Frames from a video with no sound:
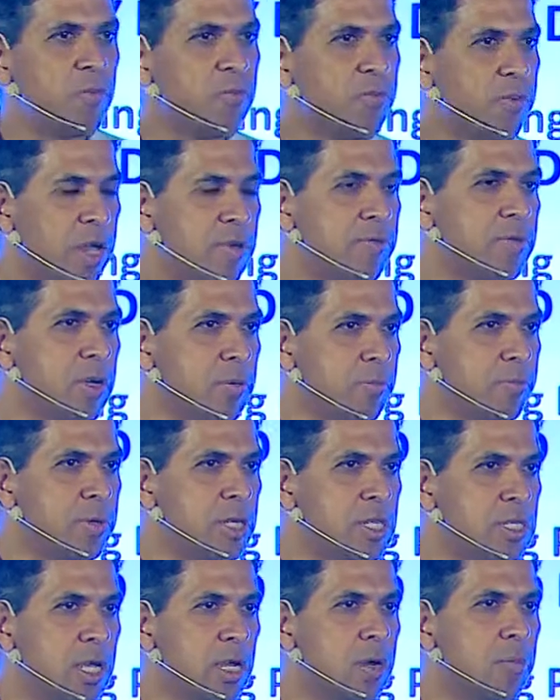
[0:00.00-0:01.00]
5
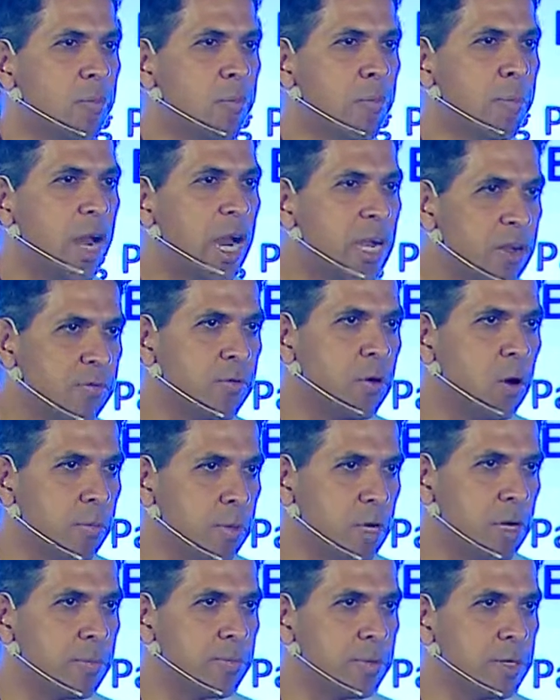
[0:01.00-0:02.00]
companies are platform
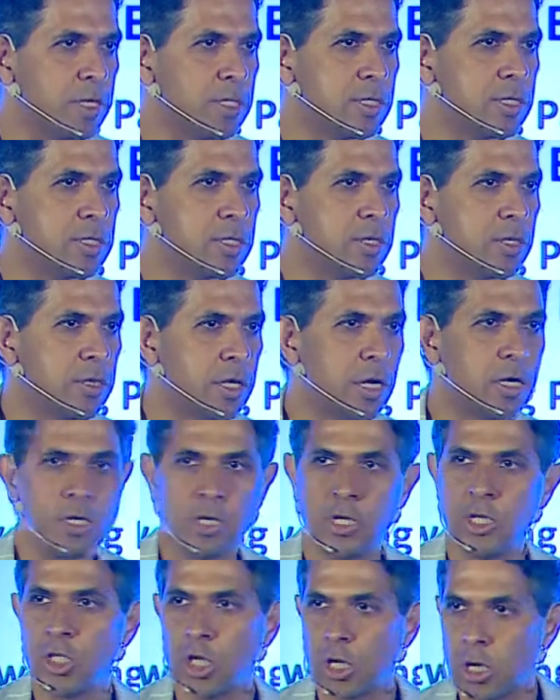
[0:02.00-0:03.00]
companies. They are digital